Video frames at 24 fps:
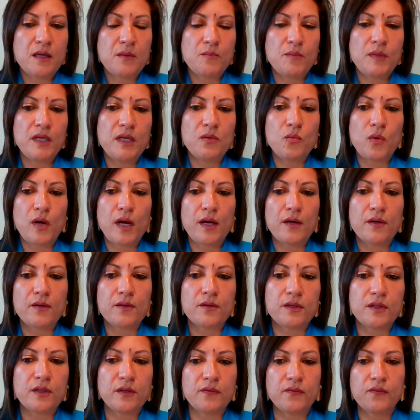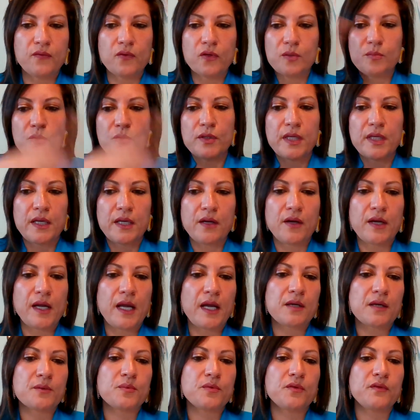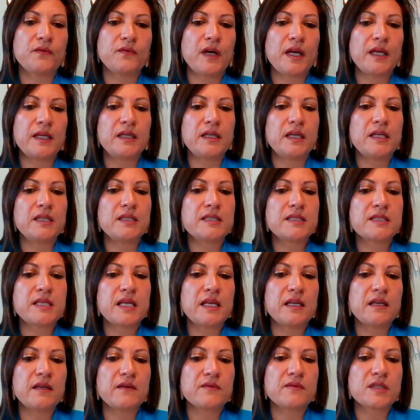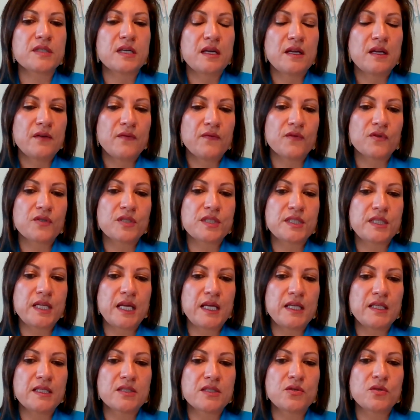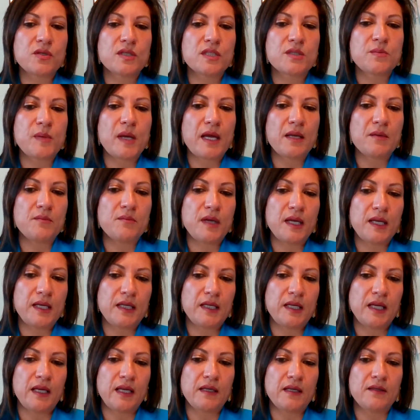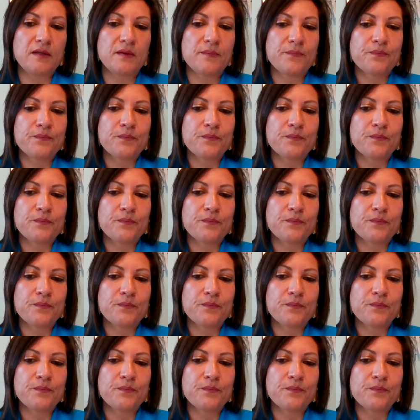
Meanwhile, the Affordable Care Act provided incentives for states to expand Medicaid,